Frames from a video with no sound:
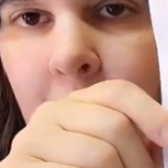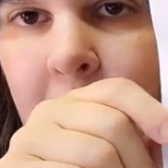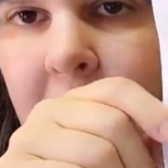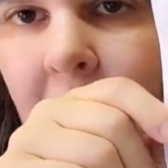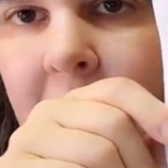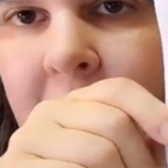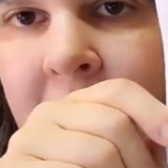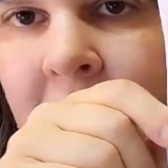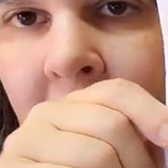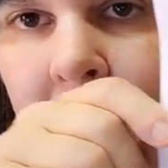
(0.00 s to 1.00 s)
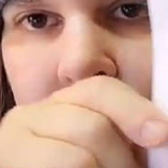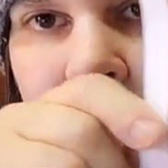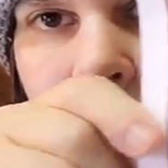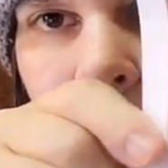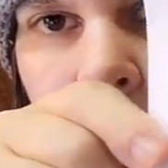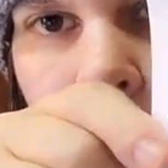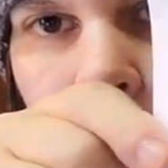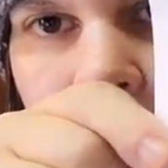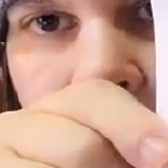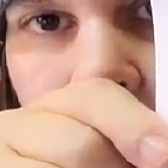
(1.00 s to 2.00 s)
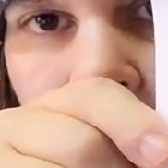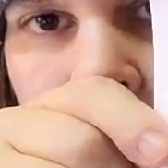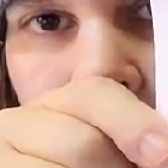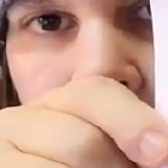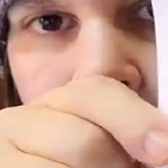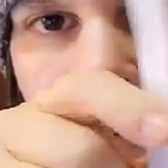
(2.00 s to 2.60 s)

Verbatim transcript: But that is absolutely stunning.